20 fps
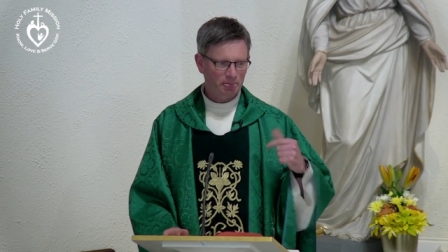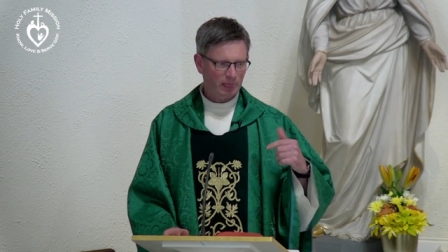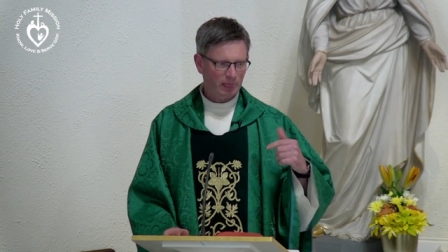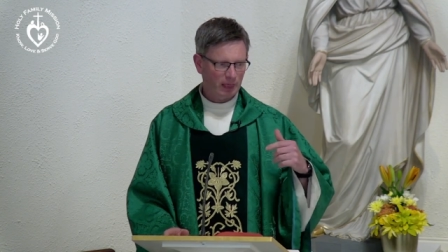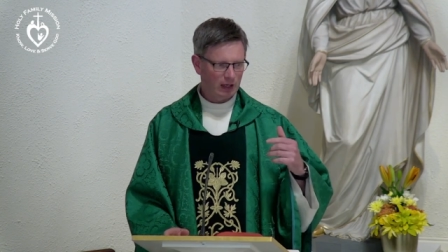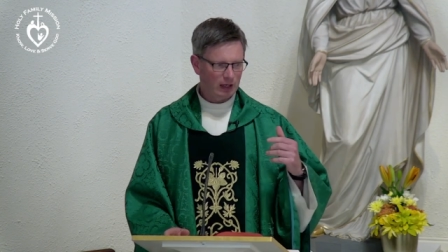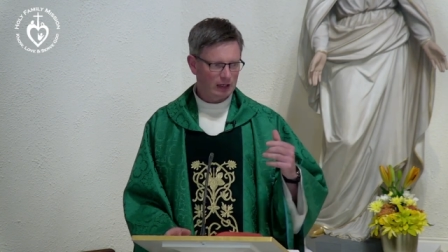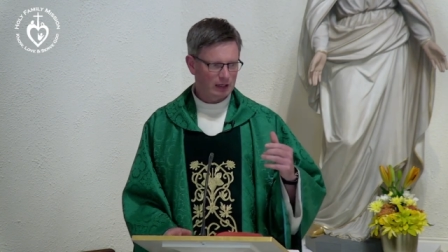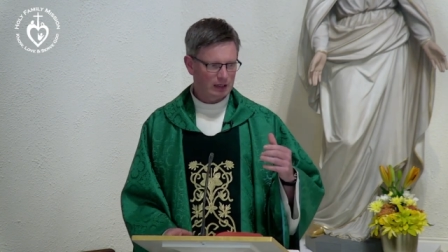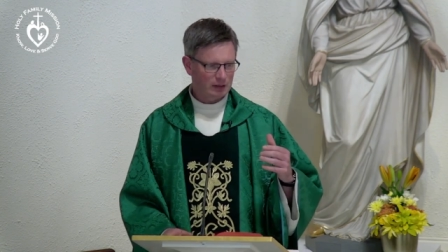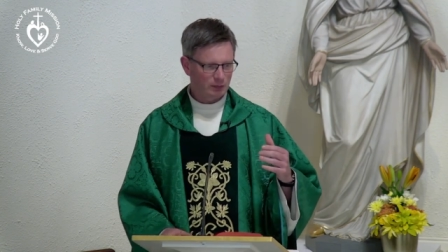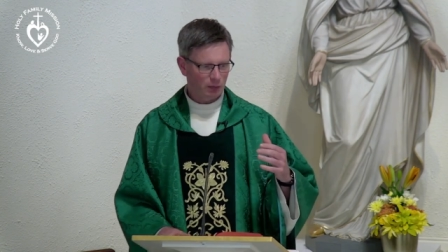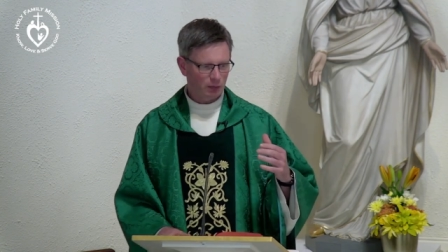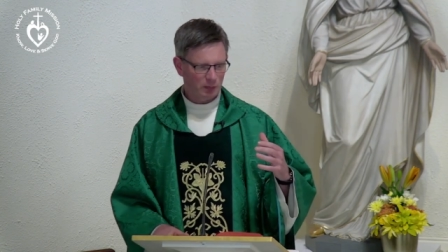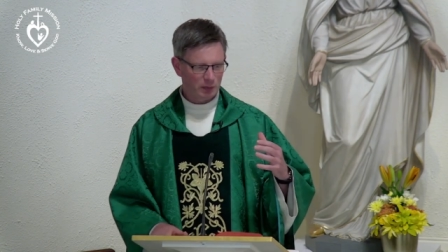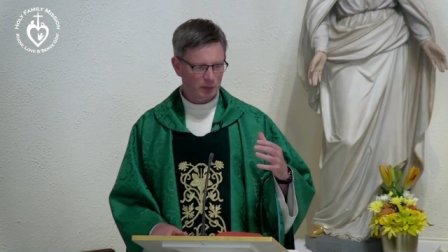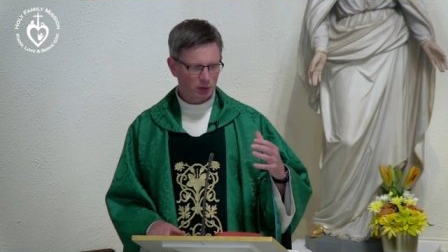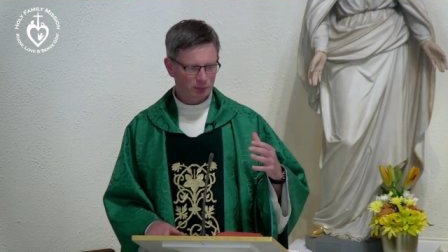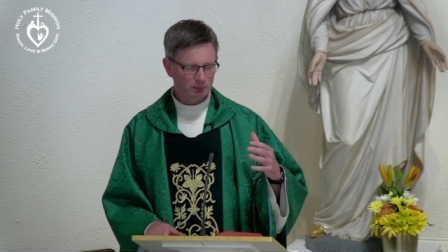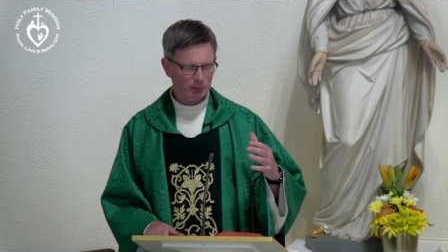uh, when we
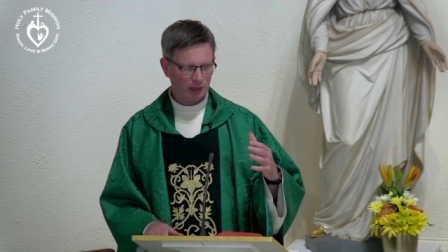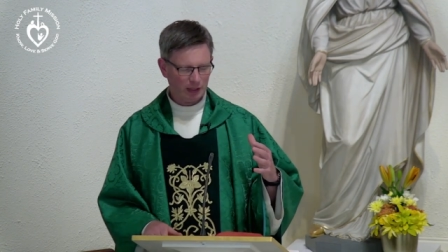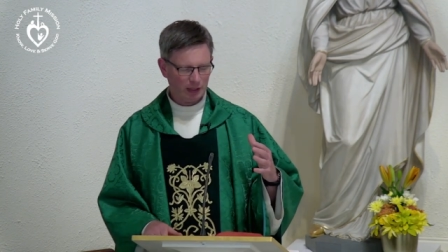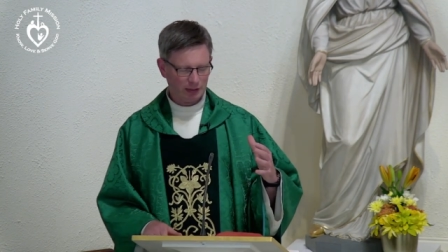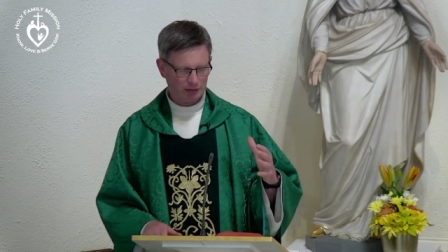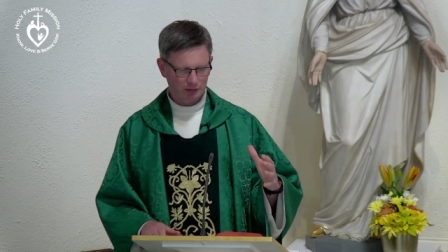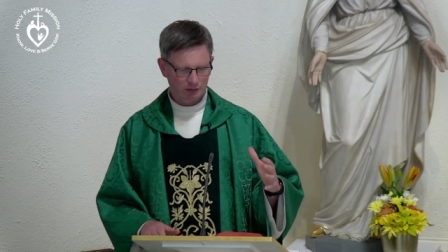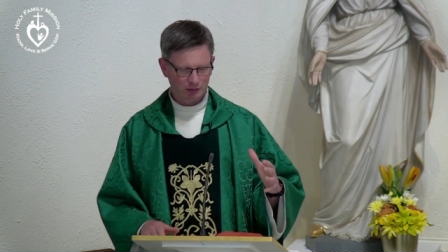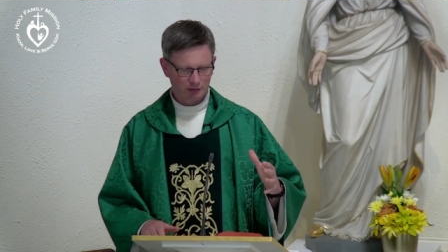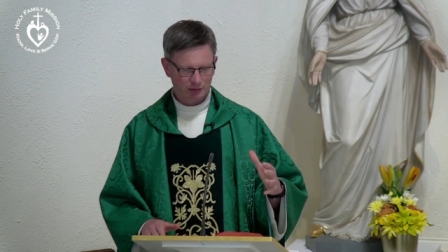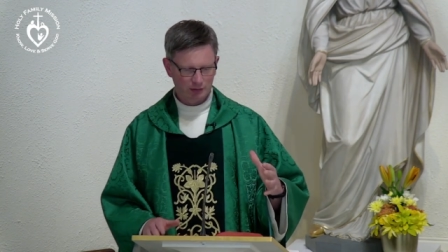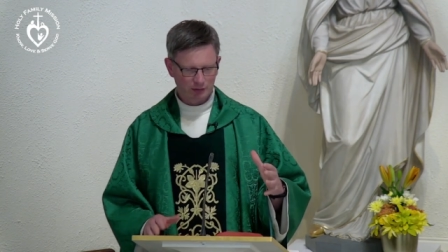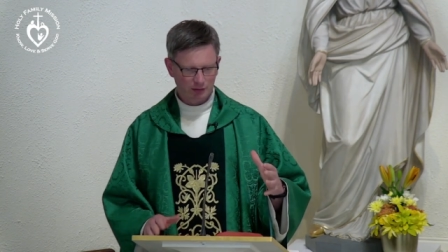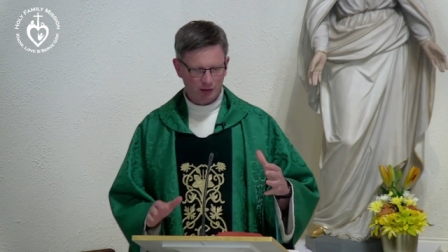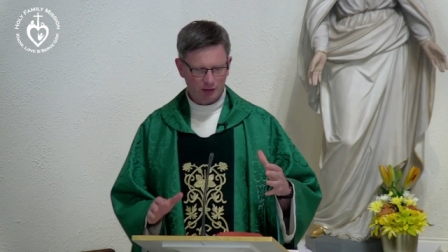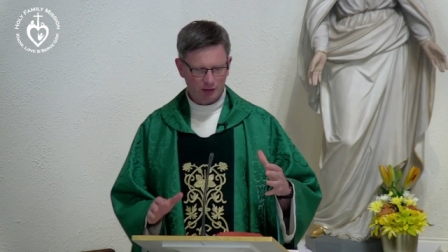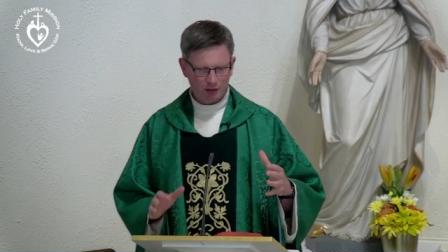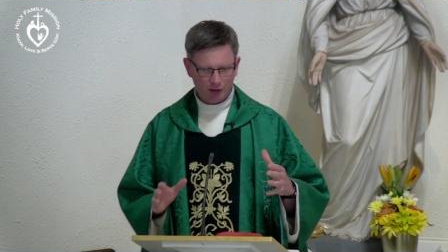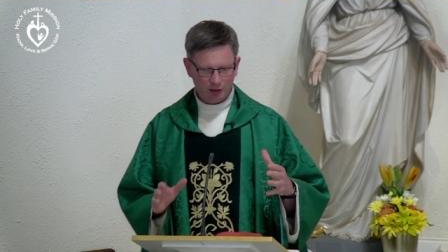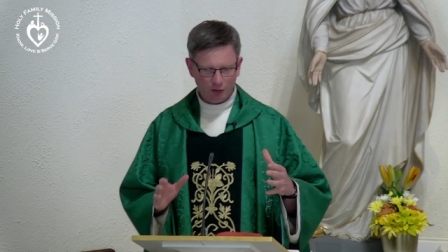look back
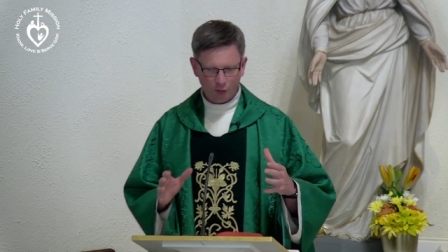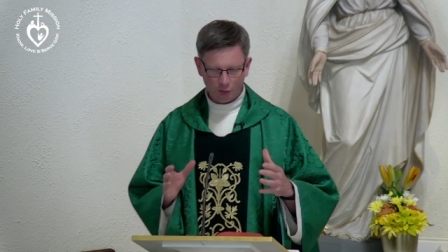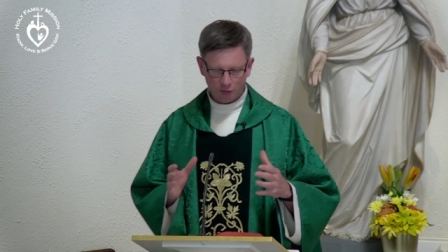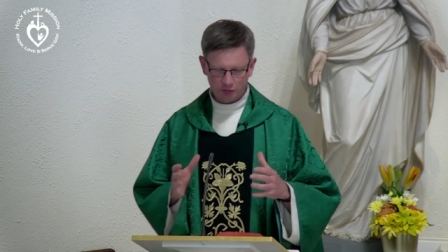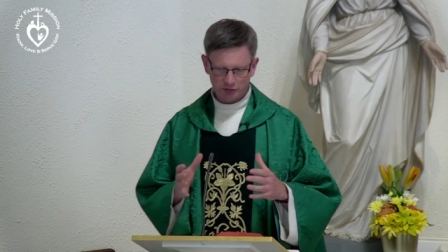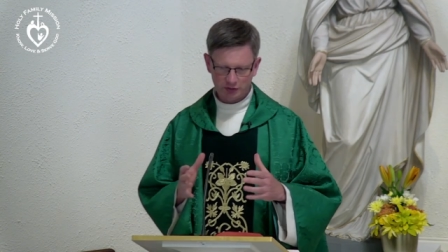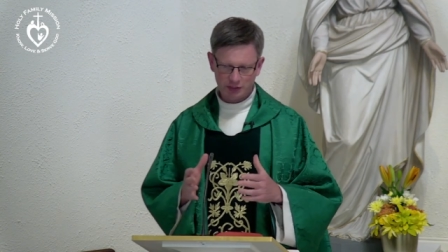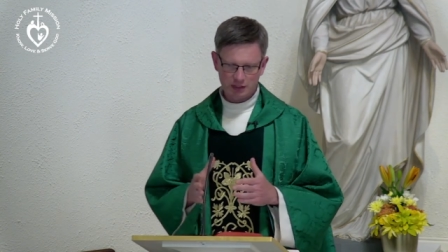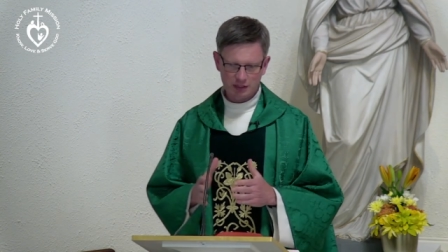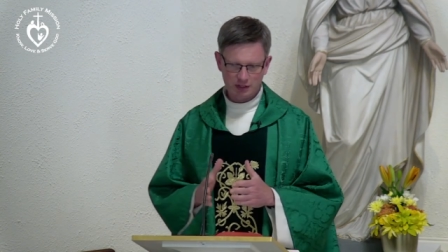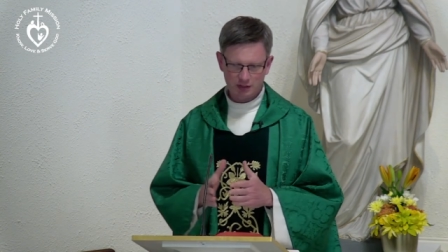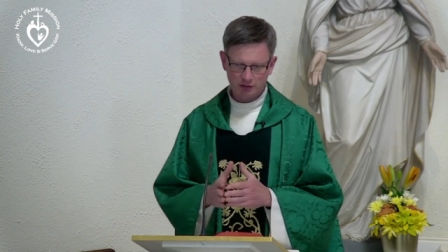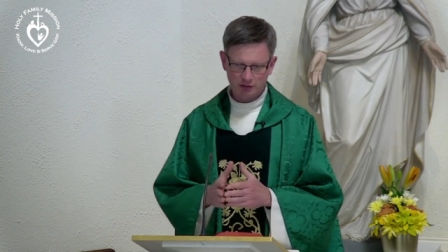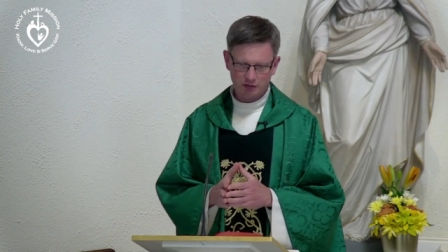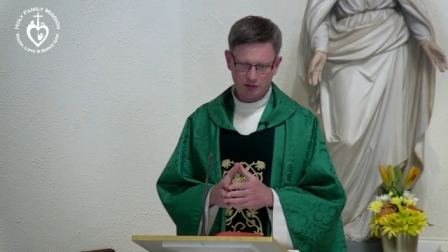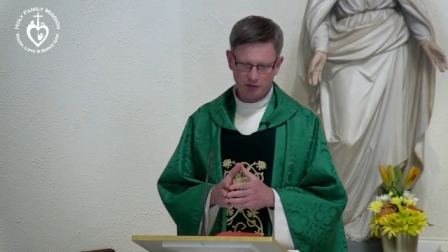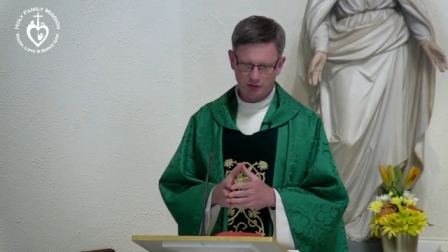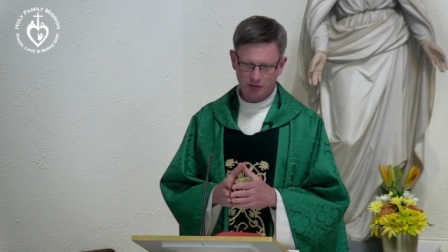over the year,